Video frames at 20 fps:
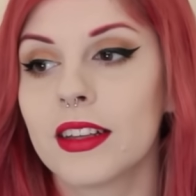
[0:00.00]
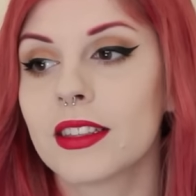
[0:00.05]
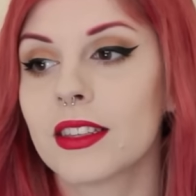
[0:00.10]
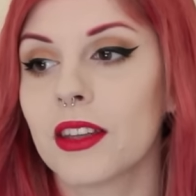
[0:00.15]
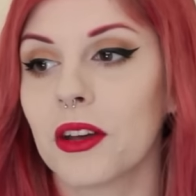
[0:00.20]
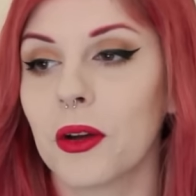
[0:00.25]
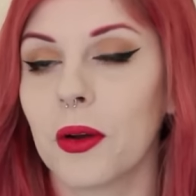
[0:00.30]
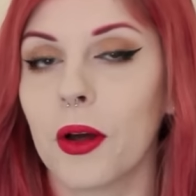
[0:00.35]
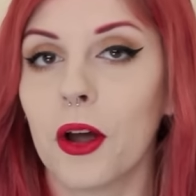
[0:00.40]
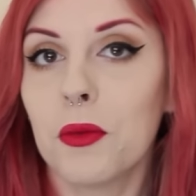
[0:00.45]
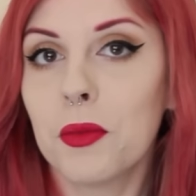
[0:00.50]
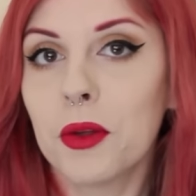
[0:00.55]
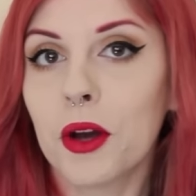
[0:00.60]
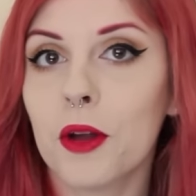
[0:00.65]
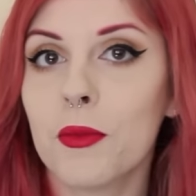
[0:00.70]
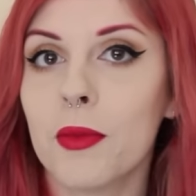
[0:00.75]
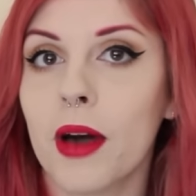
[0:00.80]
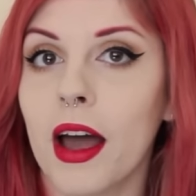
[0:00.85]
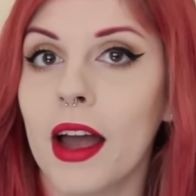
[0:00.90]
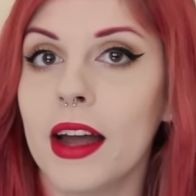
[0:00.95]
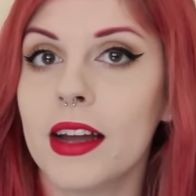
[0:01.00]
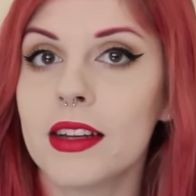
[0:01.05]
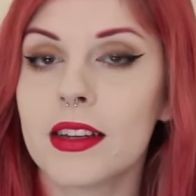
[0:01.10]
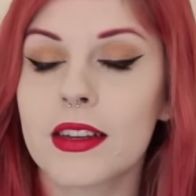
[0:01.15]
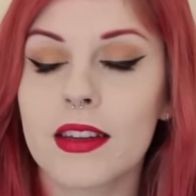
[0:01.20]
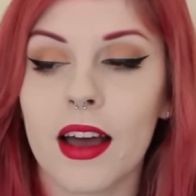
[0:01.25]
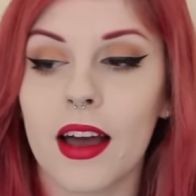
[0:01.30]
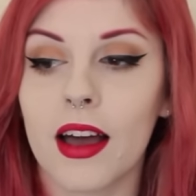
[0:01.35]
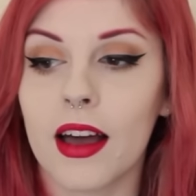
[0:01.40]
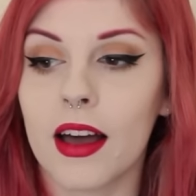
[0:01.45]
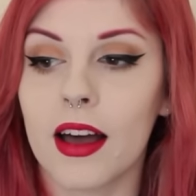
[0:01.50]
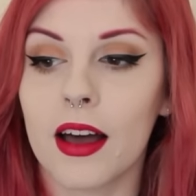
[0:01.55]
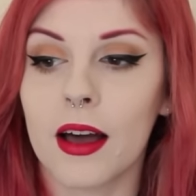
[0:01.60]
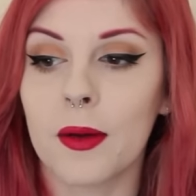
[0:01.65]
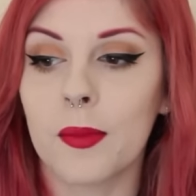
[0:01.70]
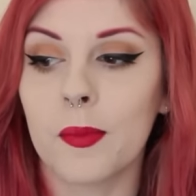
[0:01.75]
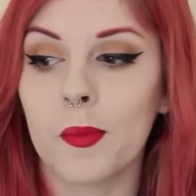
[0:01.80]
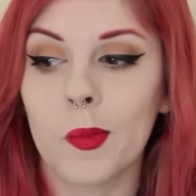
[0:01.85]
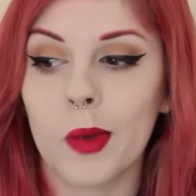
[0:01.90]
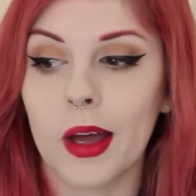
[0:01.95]
So I hope you don't mind,
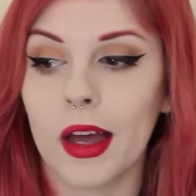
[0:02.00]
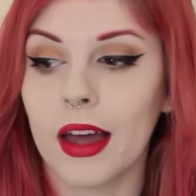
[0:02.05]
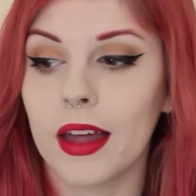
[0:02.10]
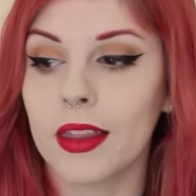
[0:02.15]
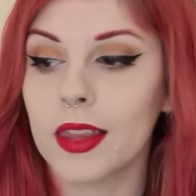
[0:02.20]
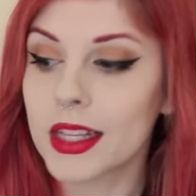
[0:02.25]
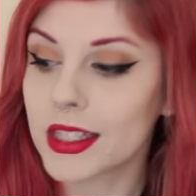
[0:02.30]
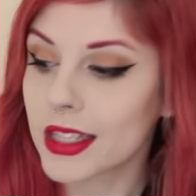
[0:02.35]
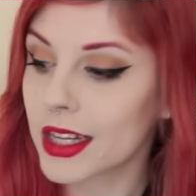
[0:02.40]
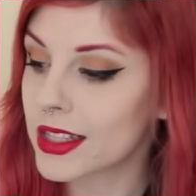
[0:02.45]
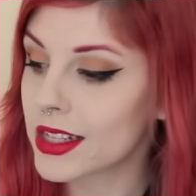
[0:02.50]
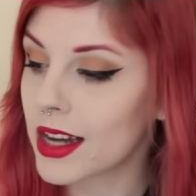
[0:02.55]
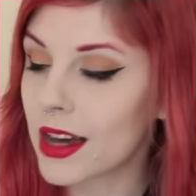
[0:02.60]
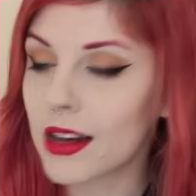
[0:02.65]
and let's get